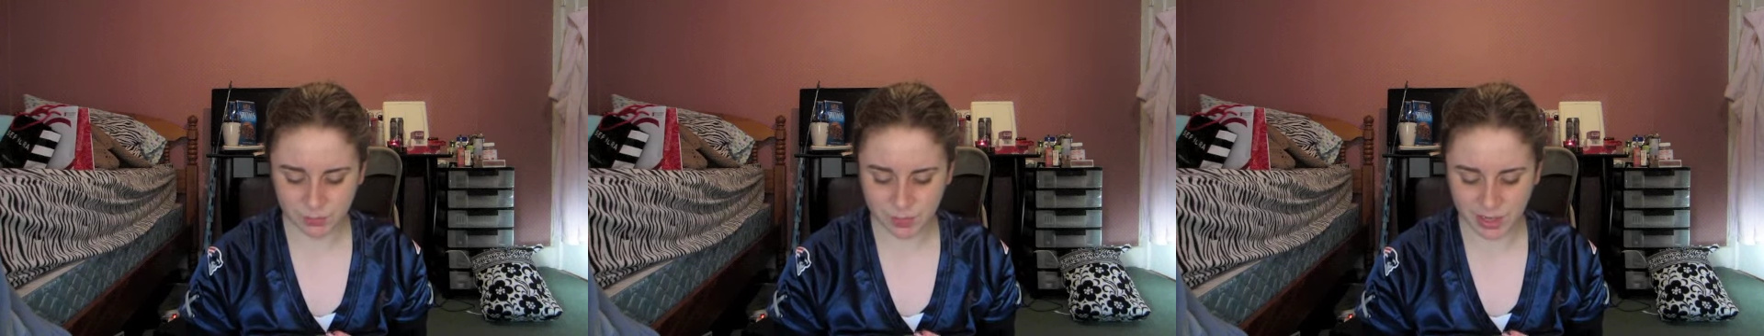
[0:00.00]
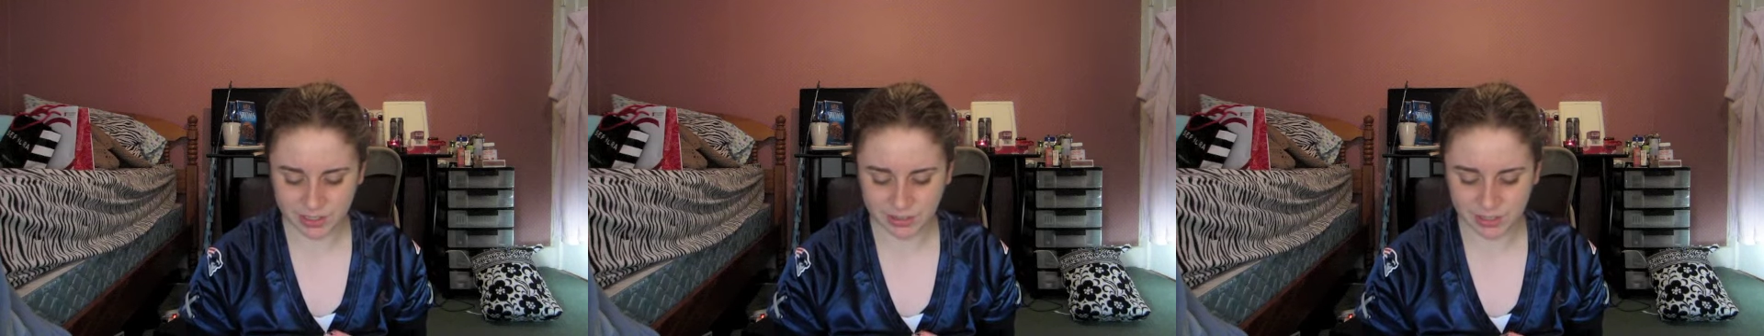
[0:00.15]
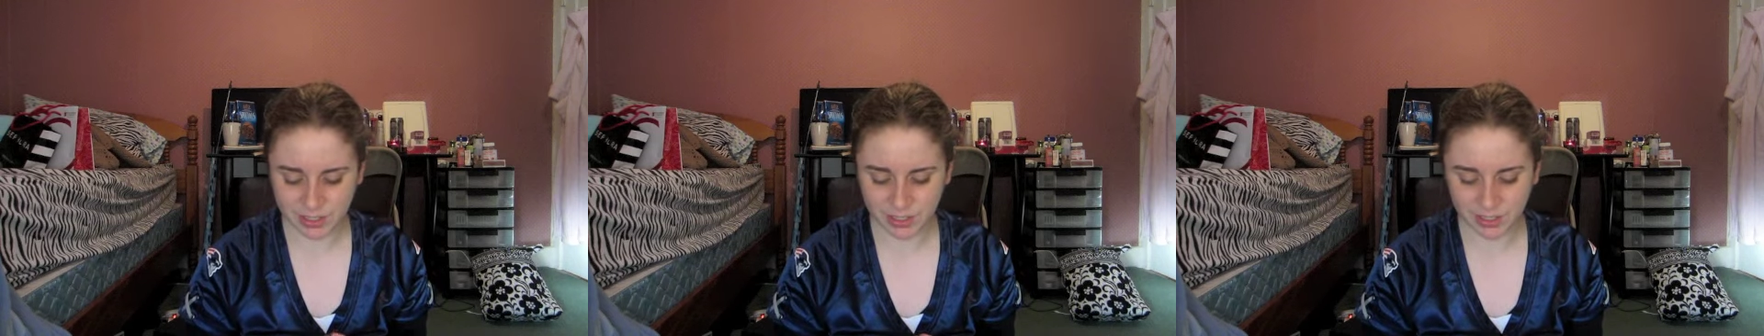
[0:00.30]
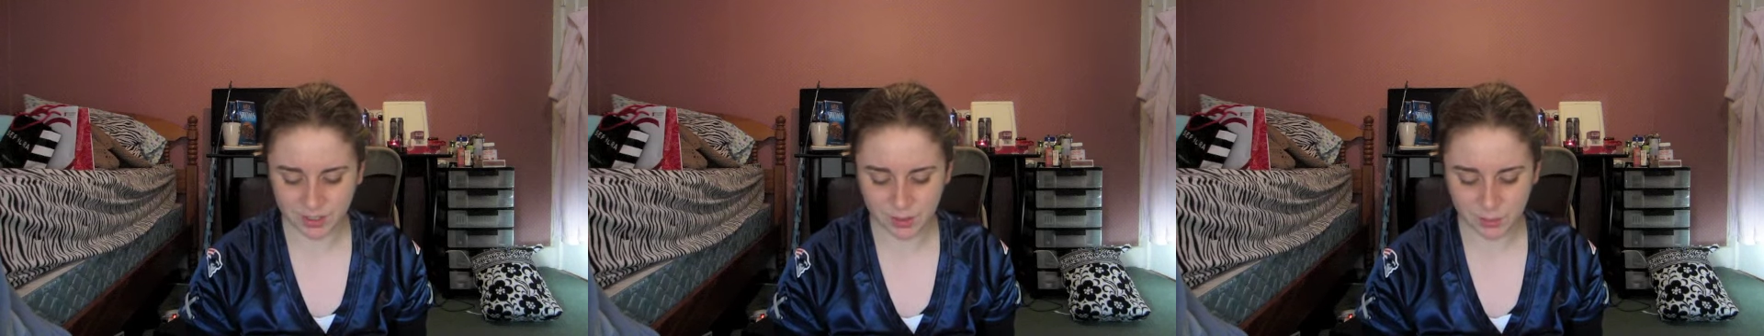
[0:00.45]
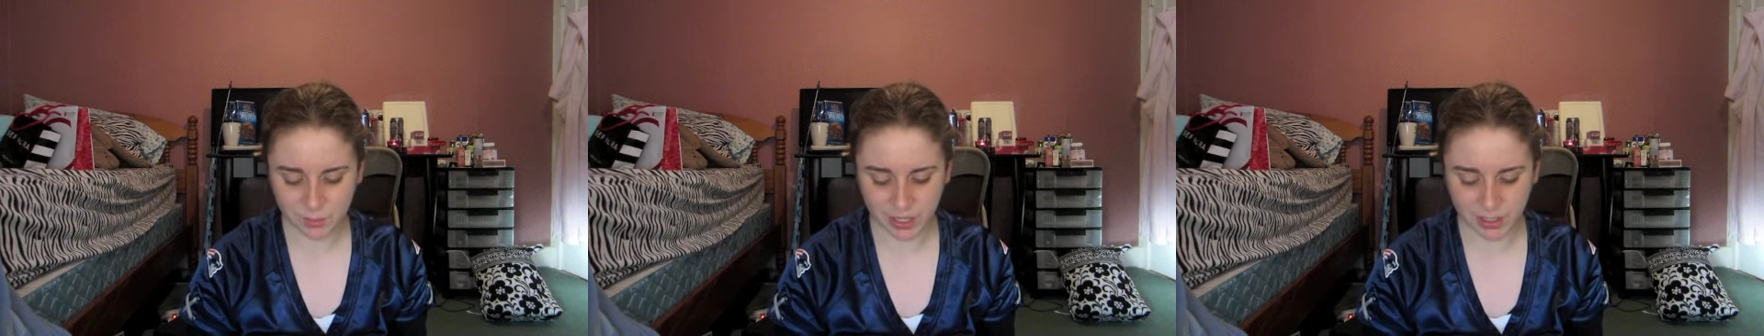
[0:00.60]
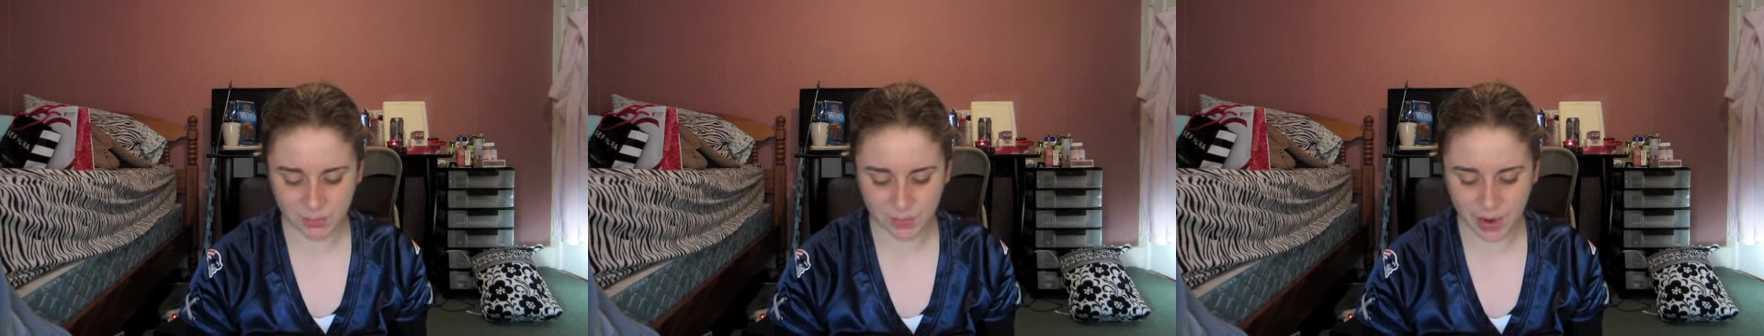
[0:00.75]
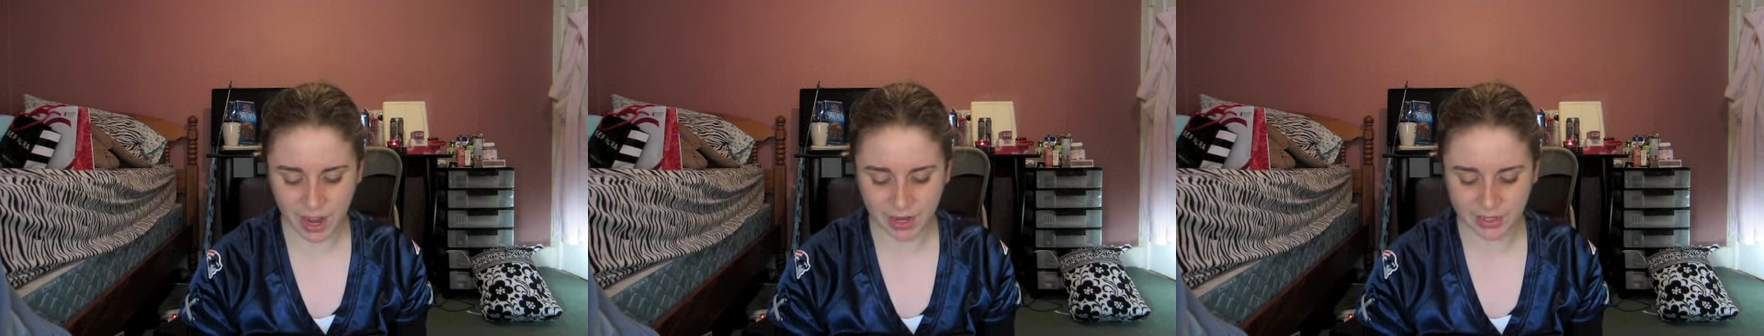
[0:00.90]
my Stila
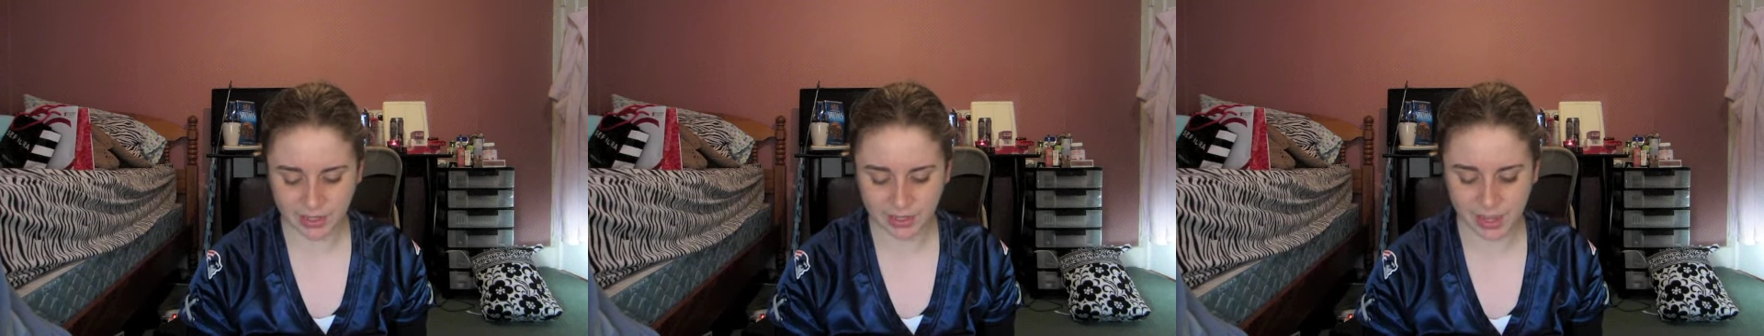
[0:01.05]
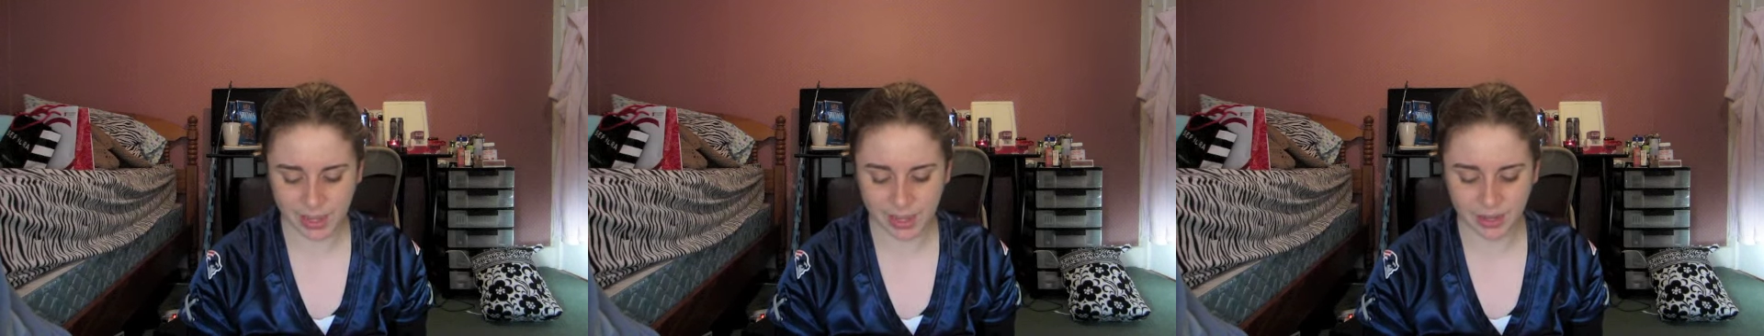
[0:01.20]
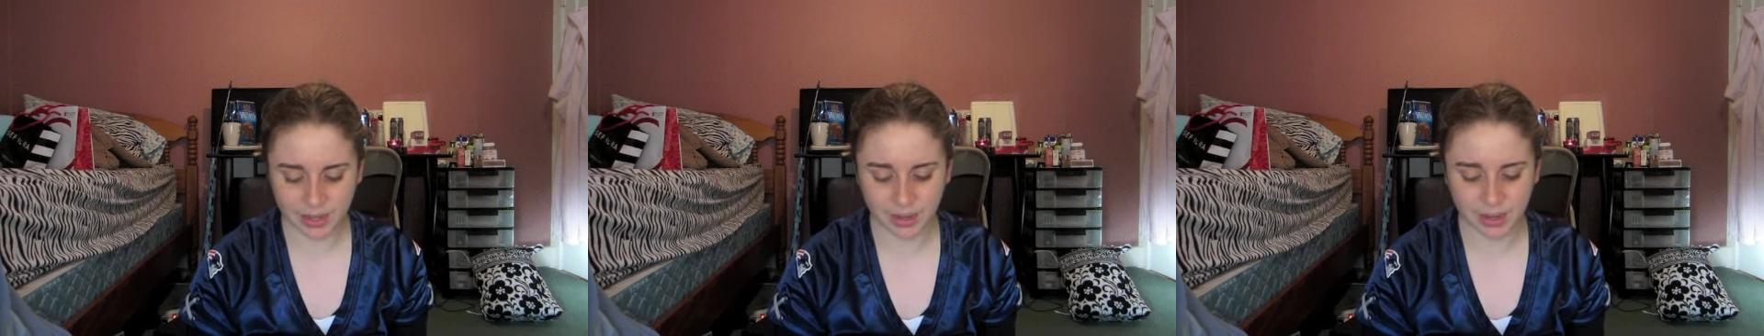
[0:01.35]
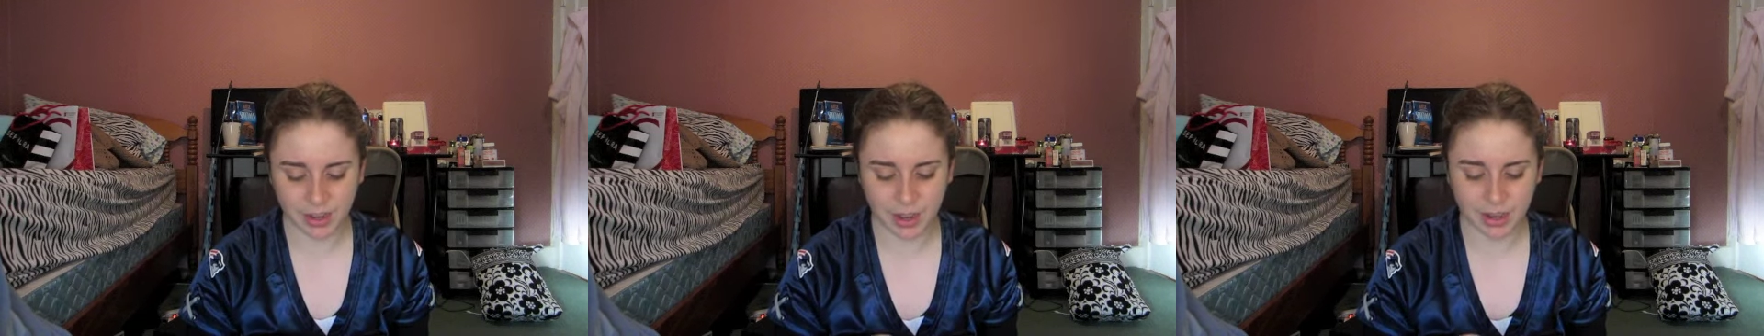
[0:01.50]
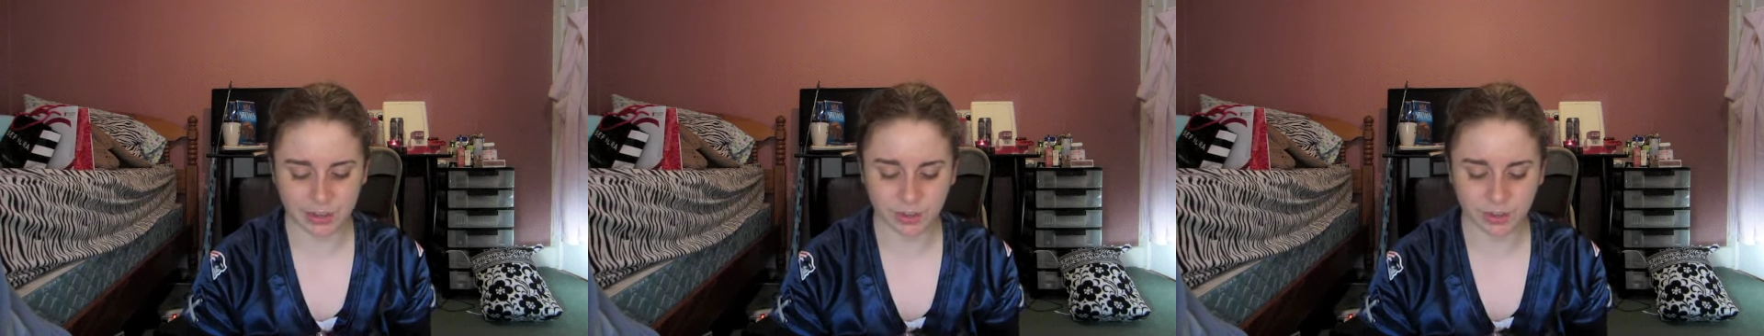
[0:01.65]
Smudge Pot and Kitten.